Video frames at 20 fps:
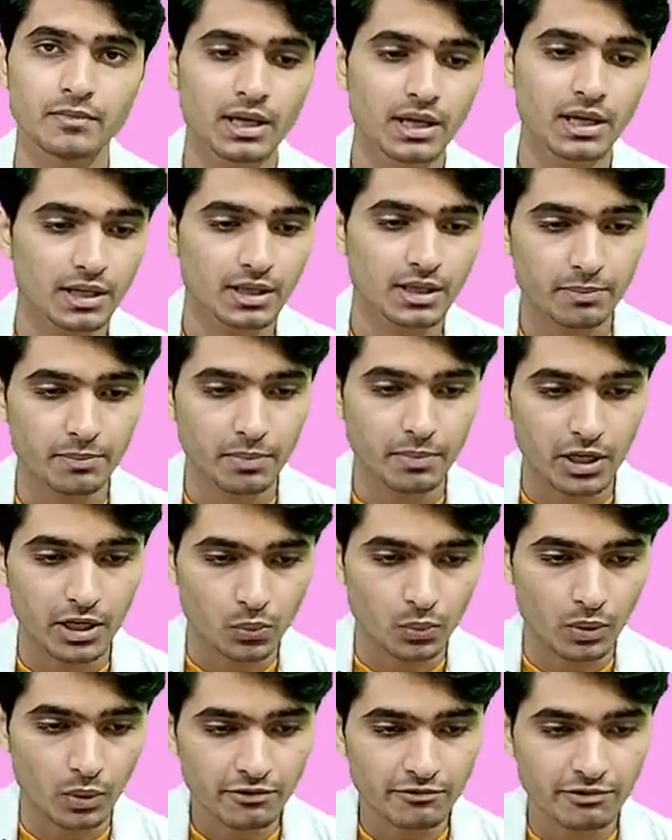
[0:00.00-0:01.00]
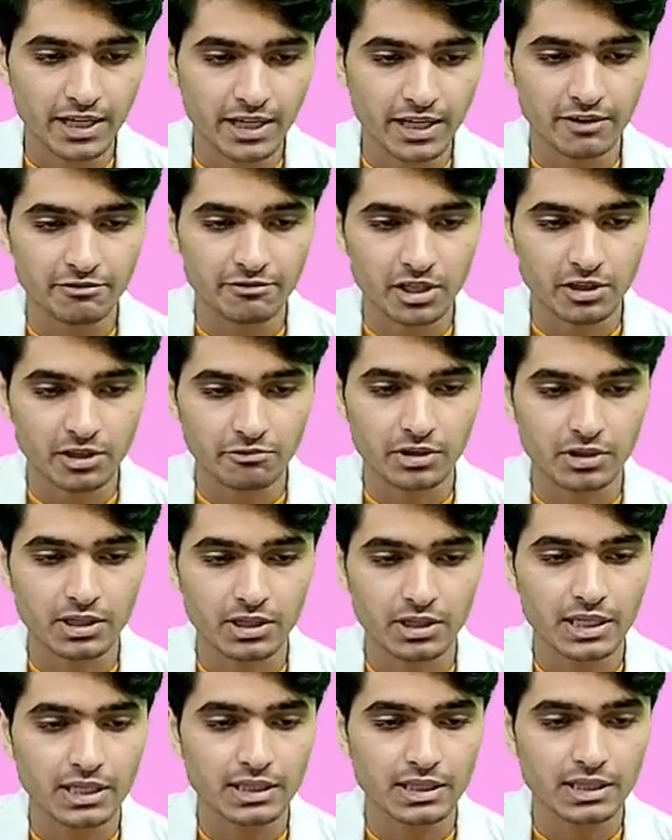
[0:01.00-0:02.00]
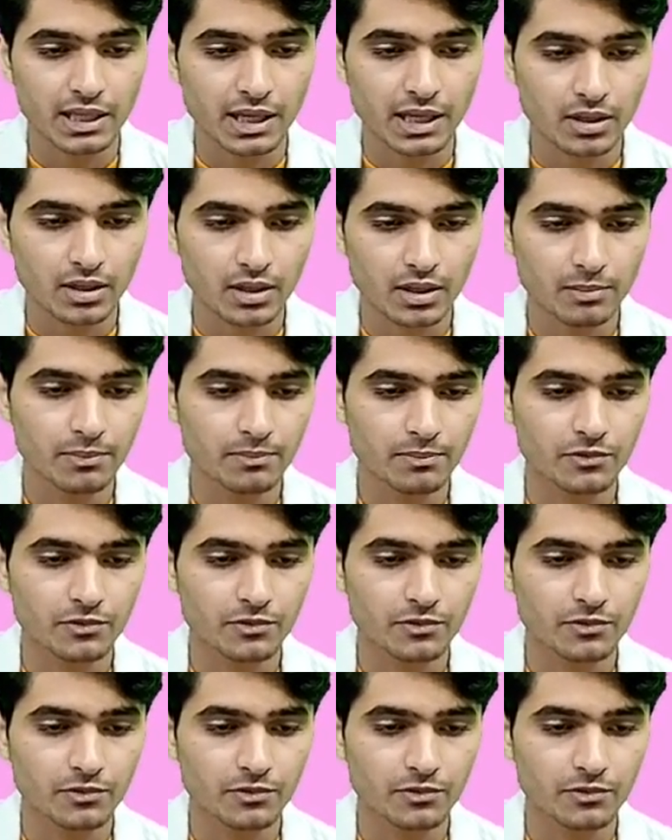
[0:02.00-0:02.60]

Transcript: In the part 1 we have covered the anatomy,